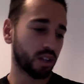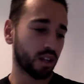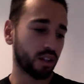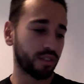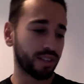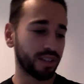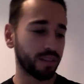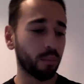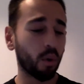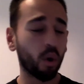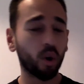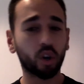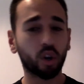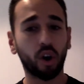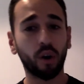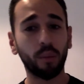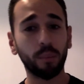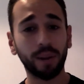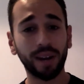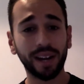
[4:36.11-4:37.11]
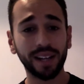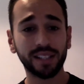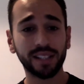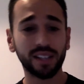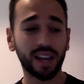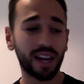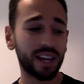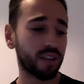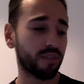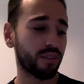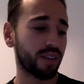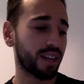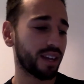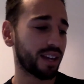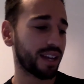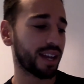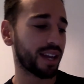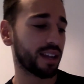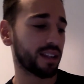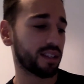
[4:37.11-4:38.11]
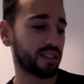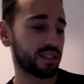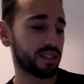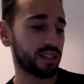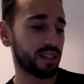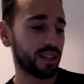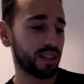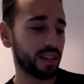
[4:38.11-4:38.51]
The more complex side of it is